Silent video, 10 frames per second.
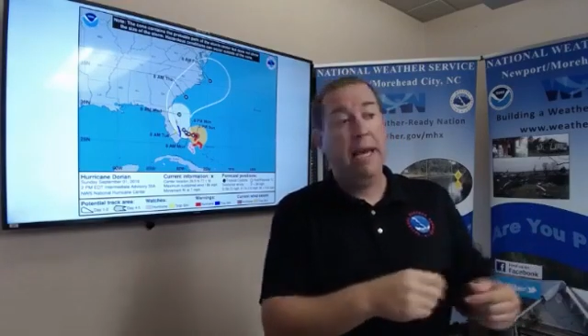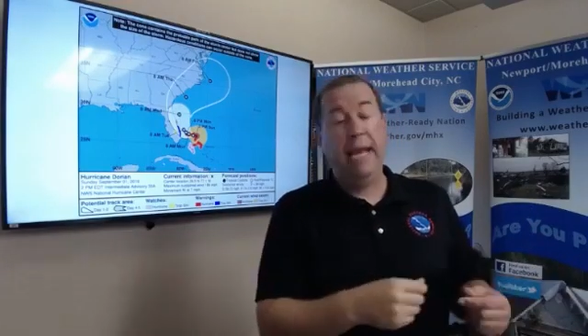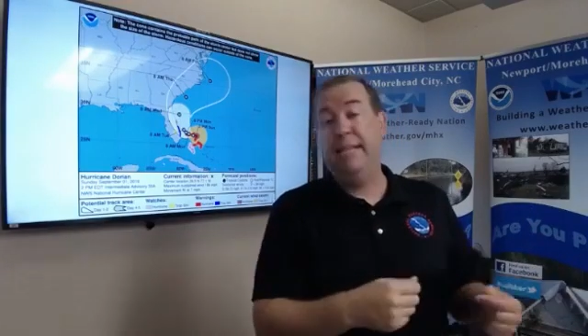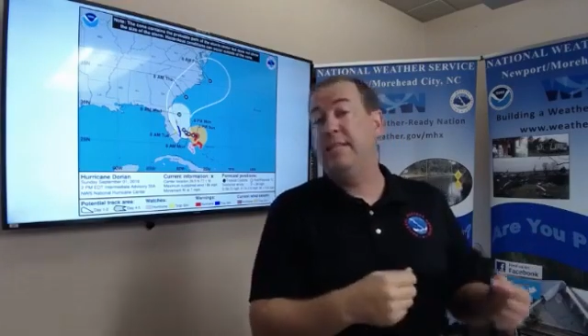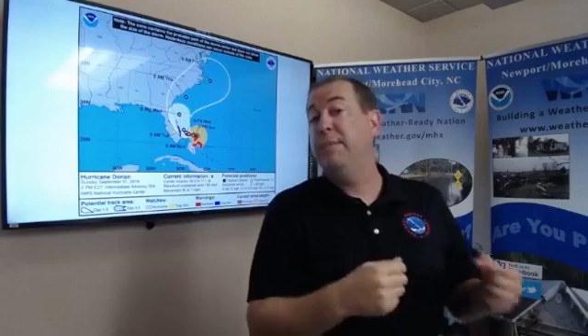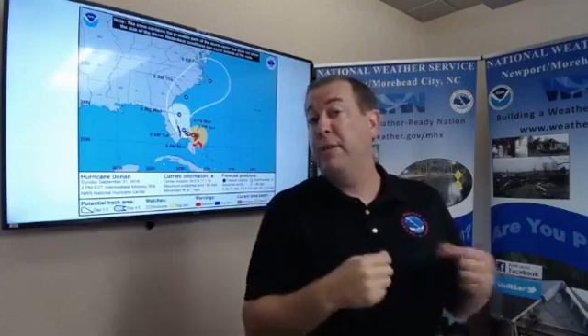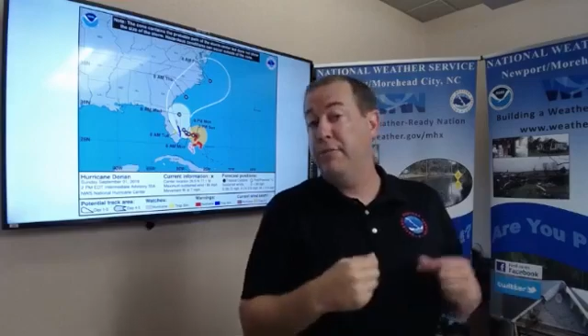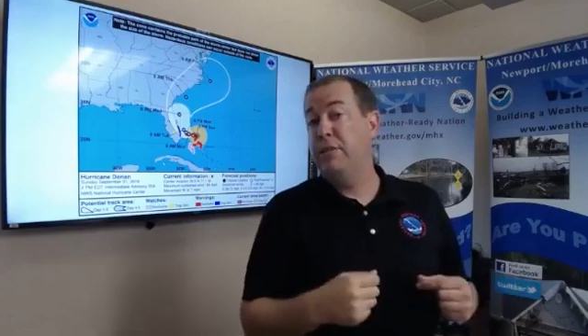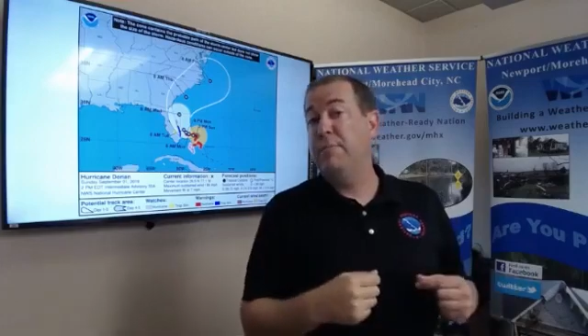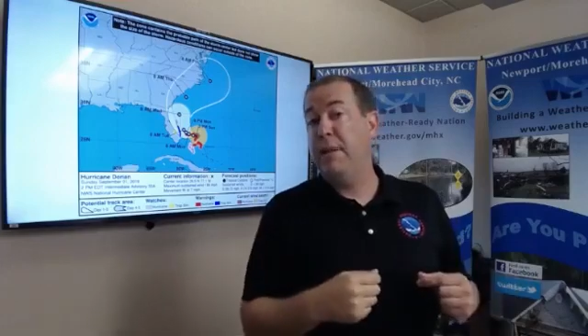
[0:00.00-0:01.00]
It's to be
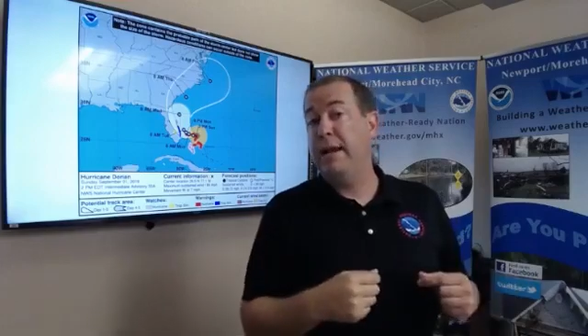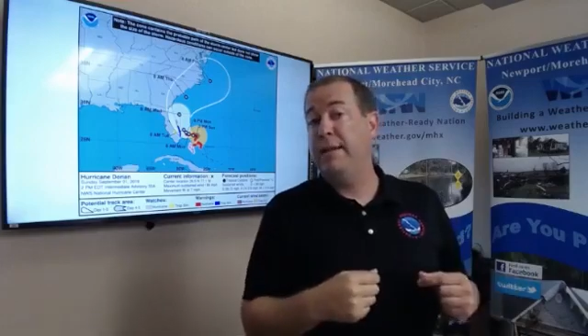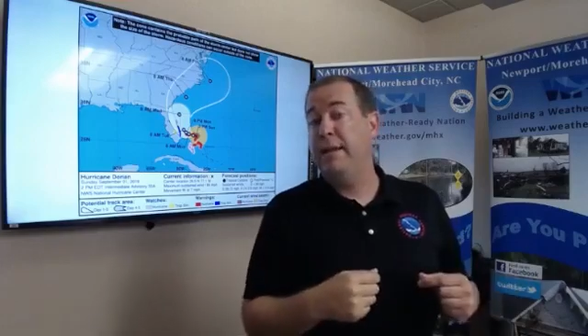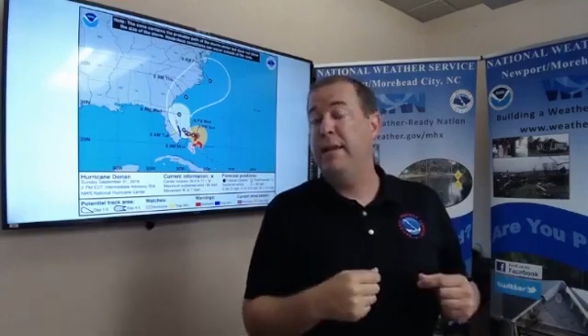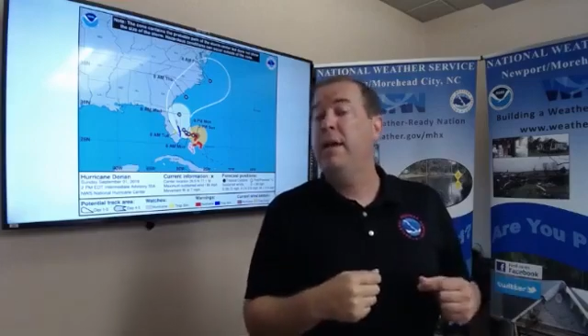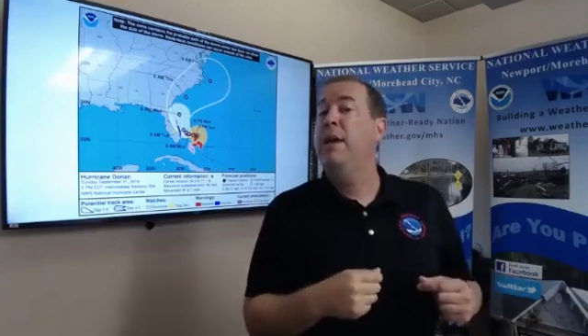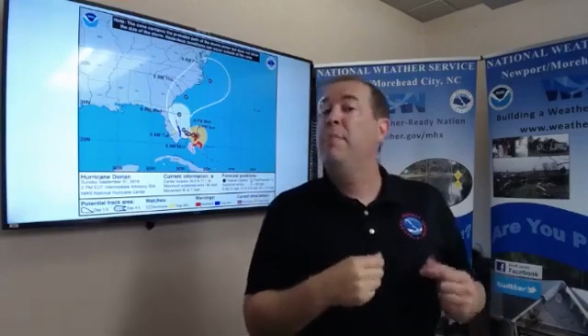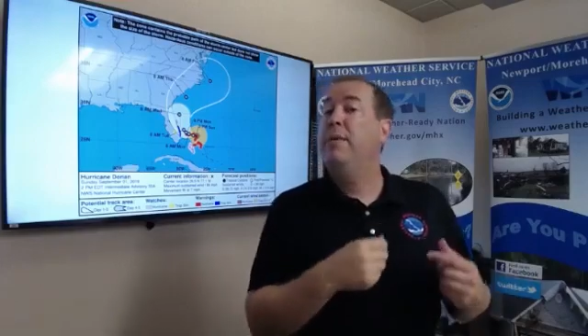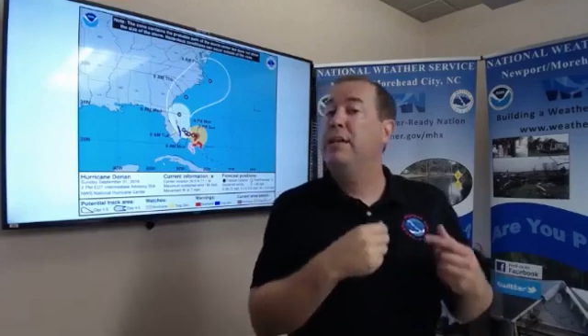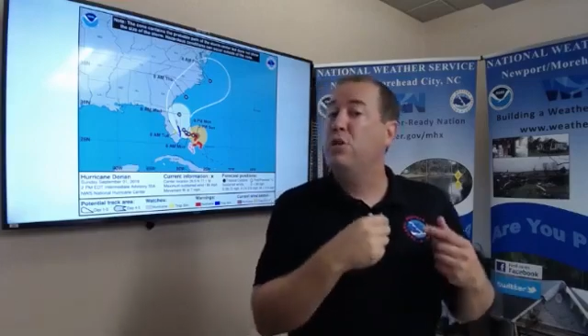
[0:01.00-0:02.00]
respected,
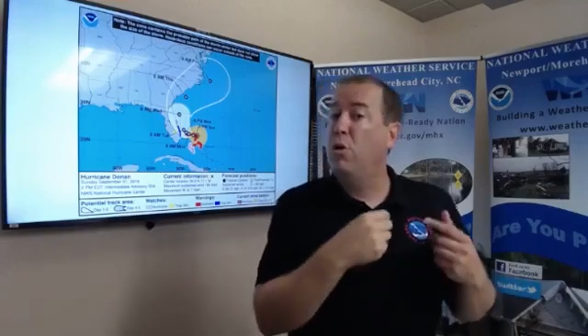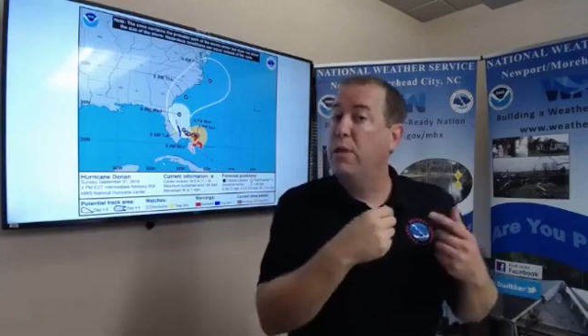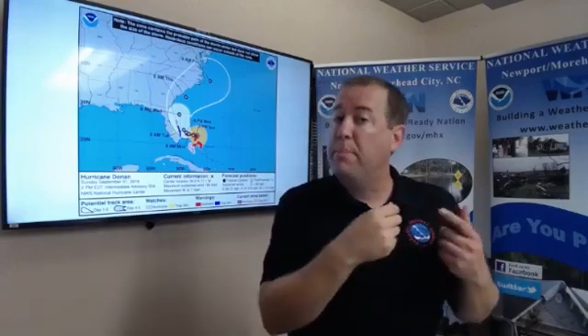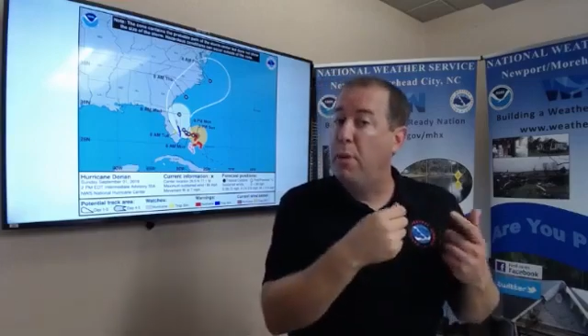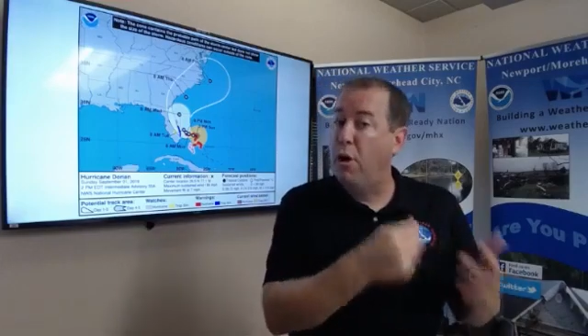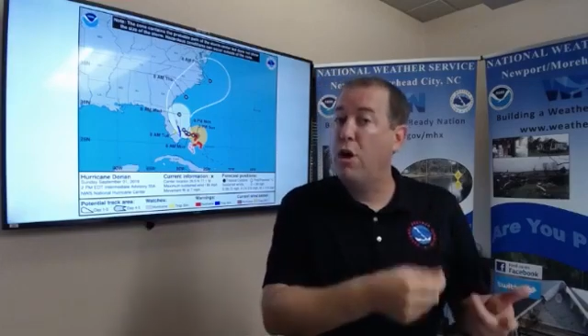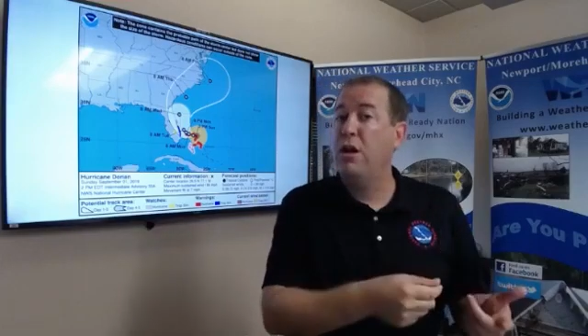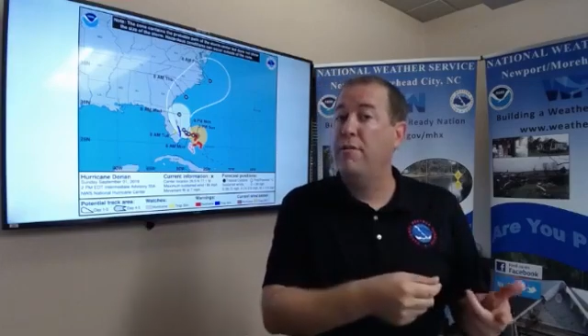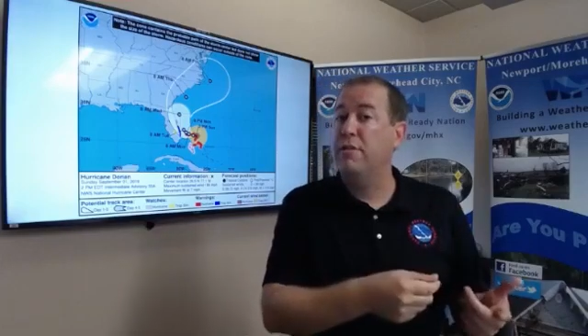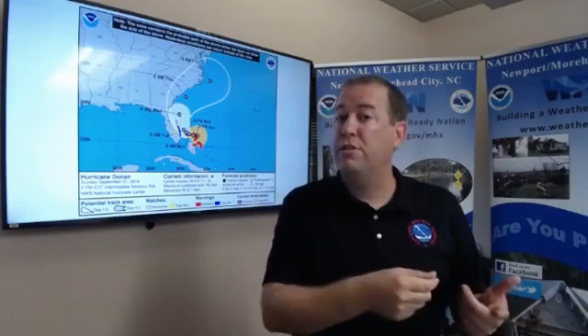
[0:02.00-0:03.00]
but it's only part
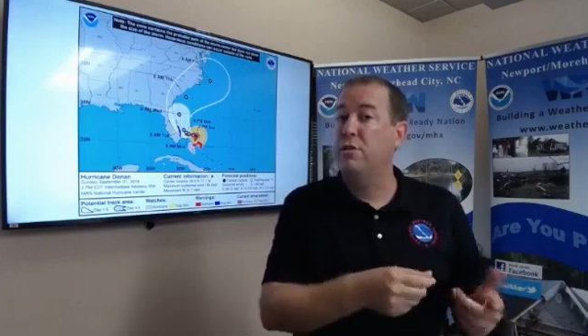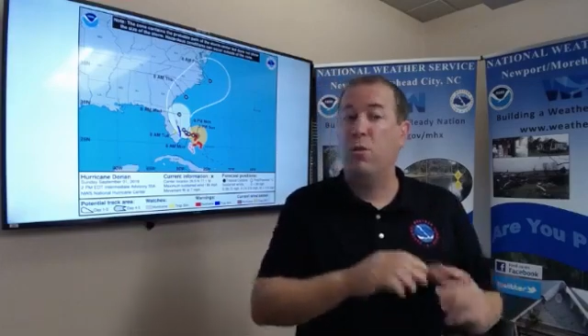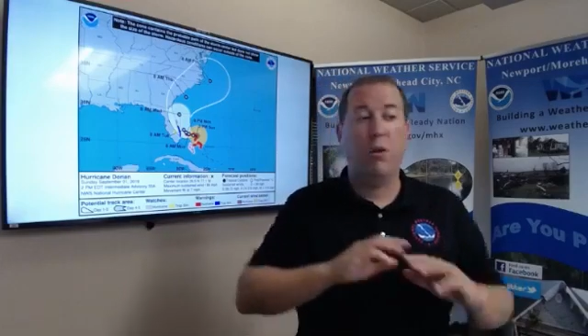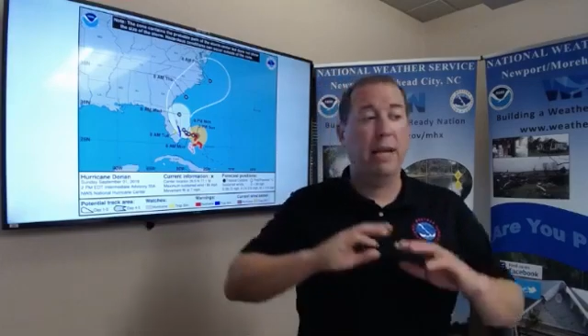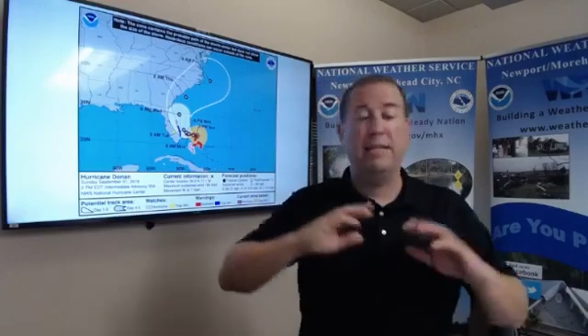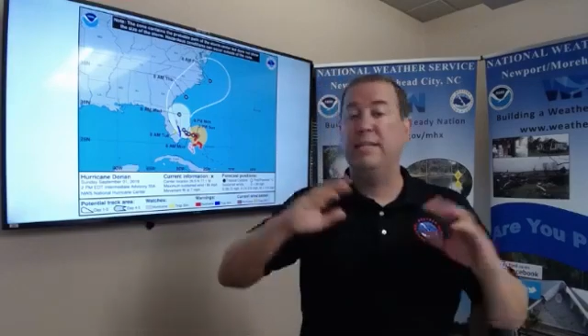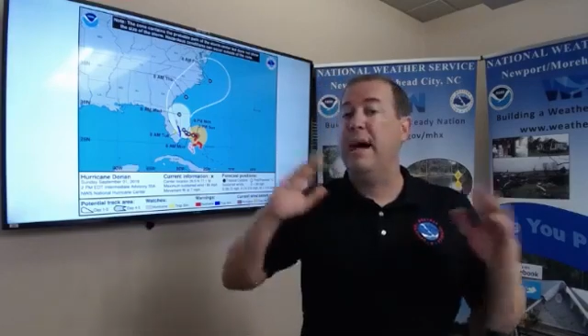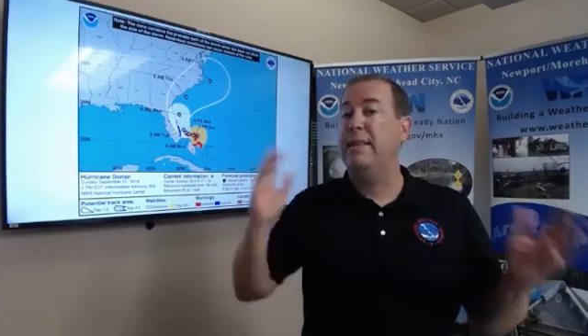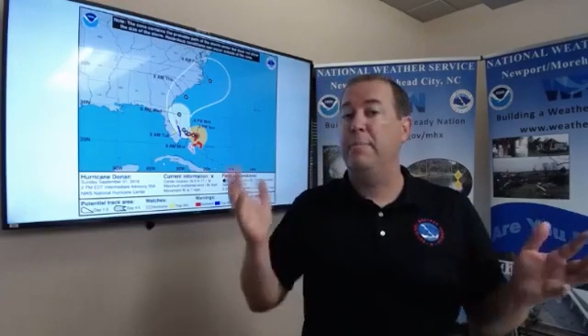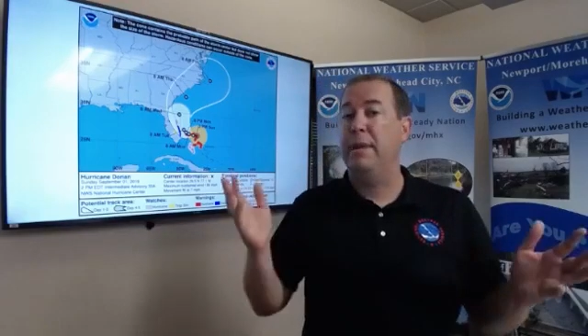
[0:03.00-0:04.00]
of the story. It's
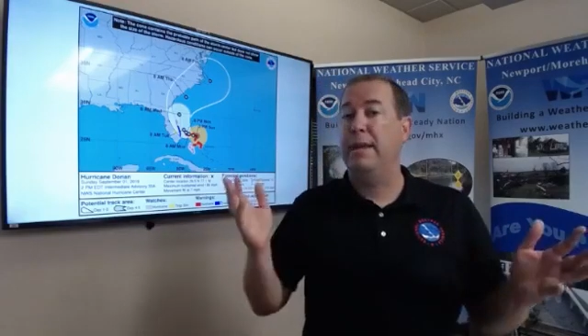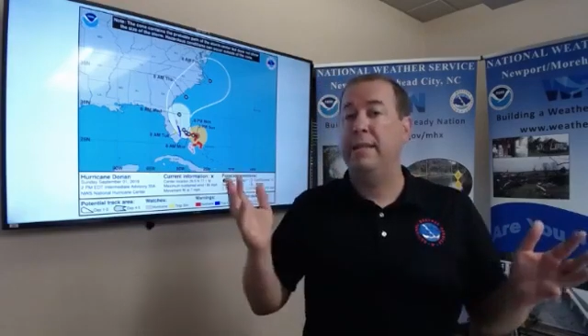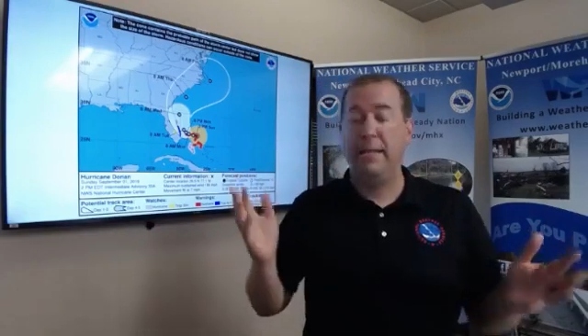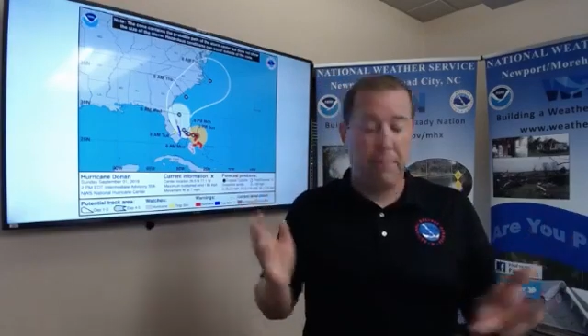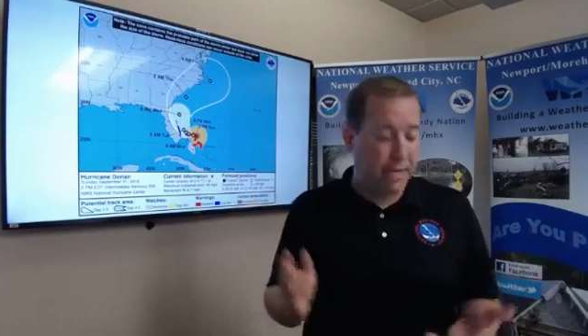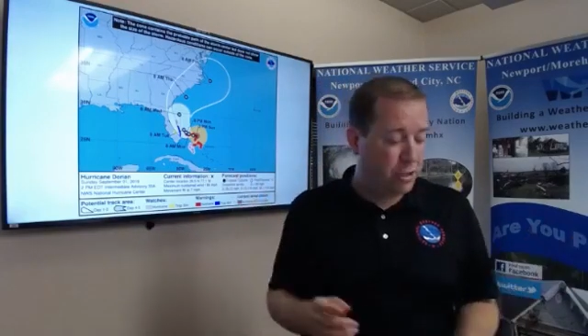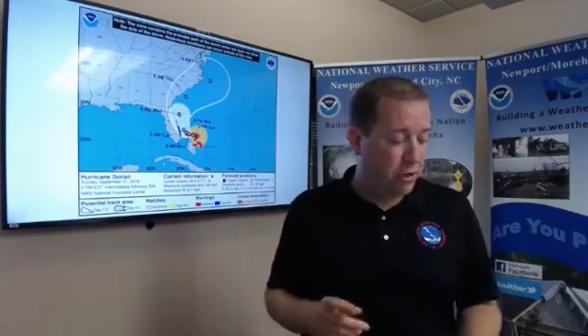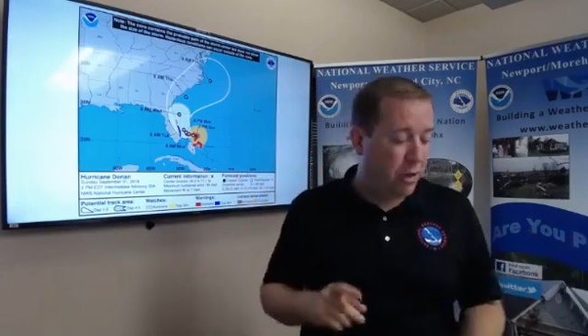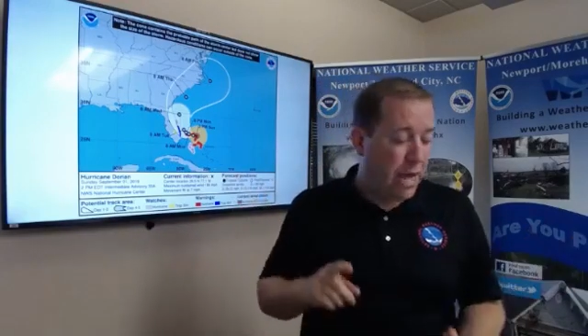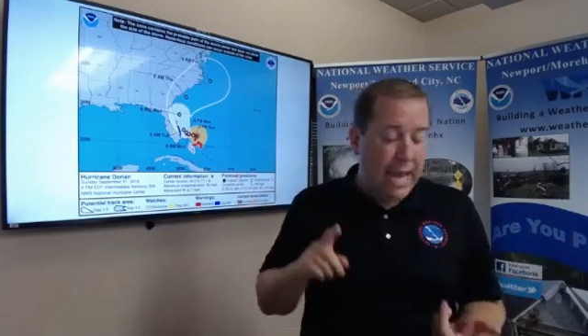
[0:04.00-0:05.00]
not the big
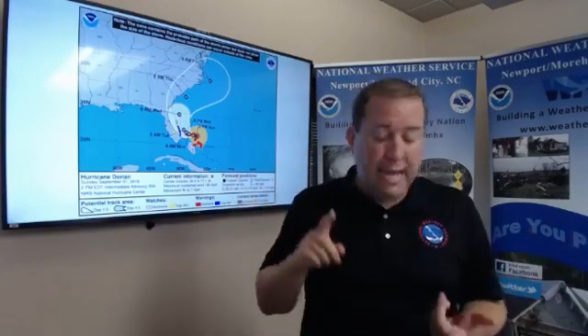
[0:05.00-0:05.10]
picture.